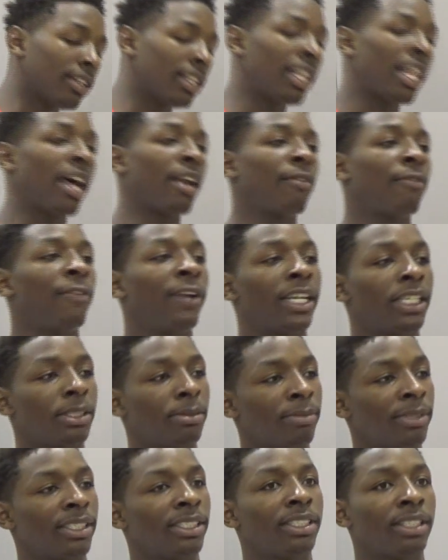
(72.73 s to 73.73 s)
a lot of
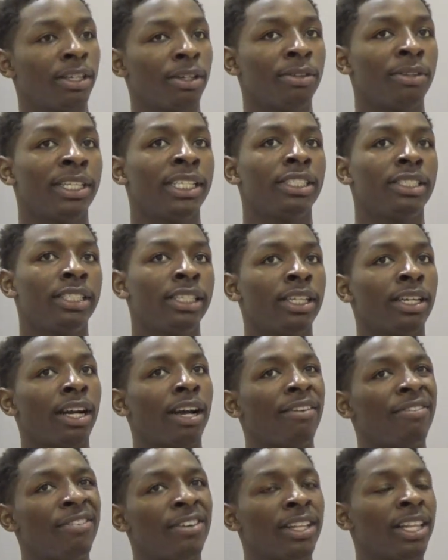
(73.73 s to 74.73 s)
freshmen. So this year,
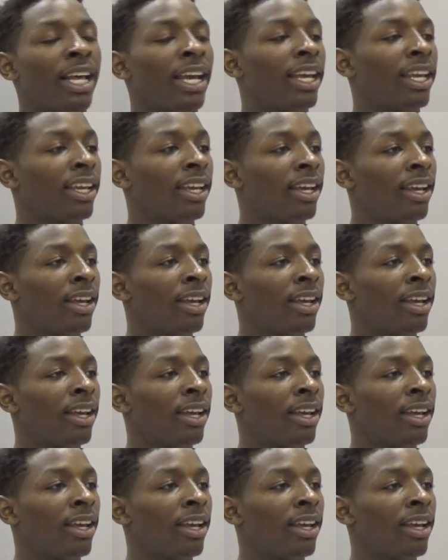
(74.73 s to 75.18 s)
I feel like